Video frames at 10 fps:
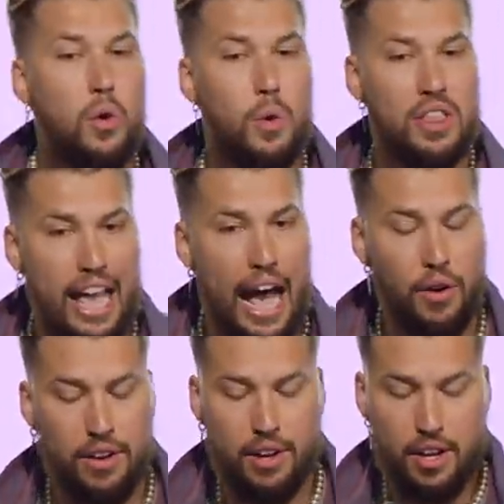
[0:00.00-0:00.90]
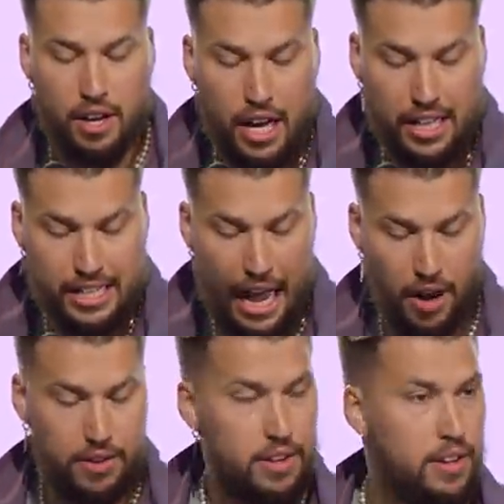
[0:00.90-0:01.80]
without a doubt.
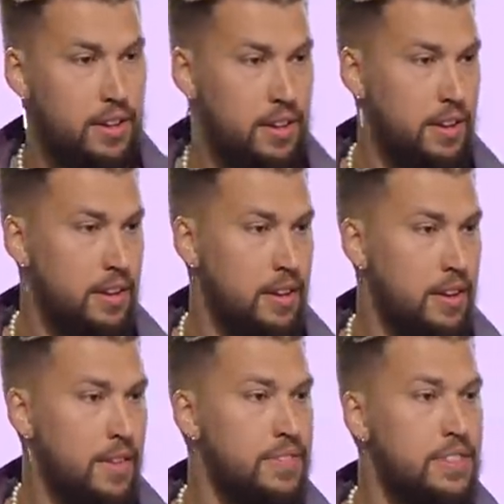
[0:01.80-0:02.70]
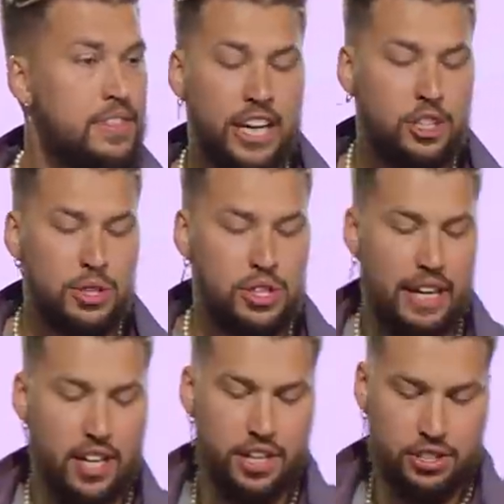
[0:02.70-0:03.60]
Now, here's what you
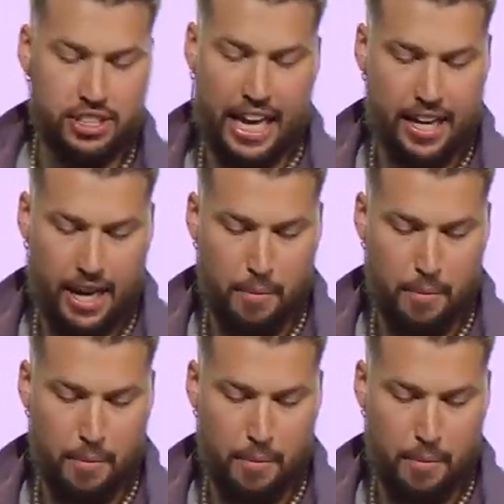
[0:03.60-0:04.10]
have to understand.